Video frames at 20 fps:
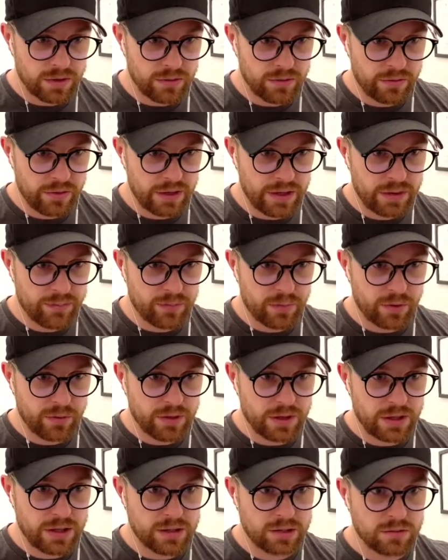create
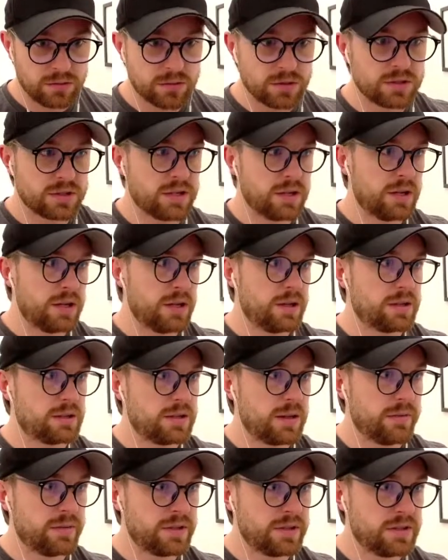both Haiduks and
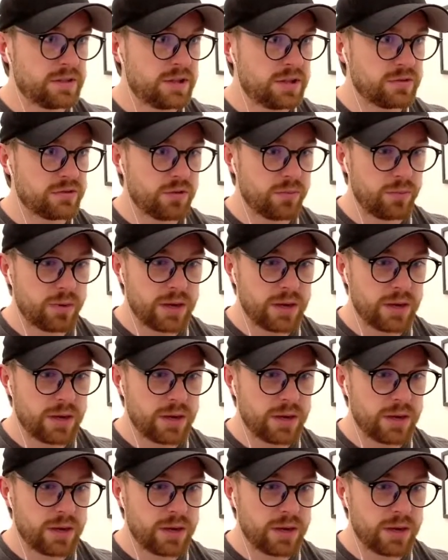17th century